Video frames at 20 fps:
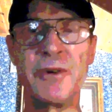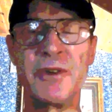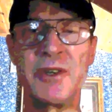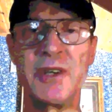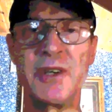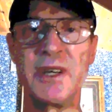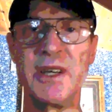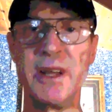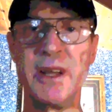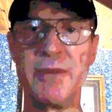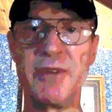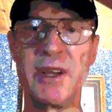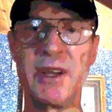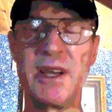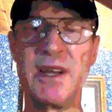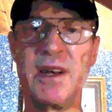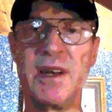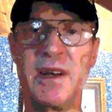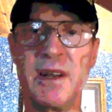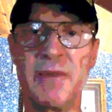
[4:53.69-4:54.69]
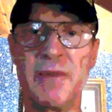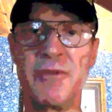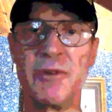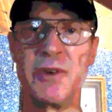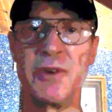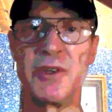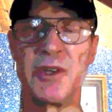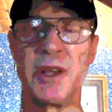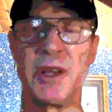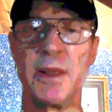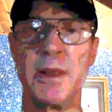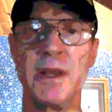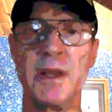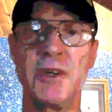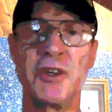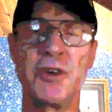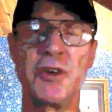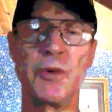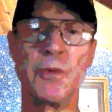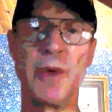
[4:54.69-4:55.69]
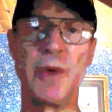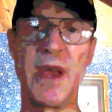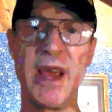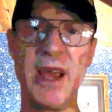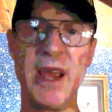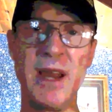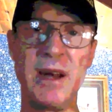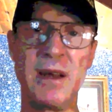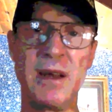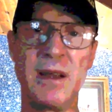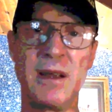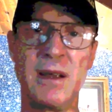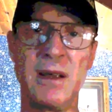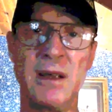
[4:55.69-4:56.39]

significant difference in the terrain.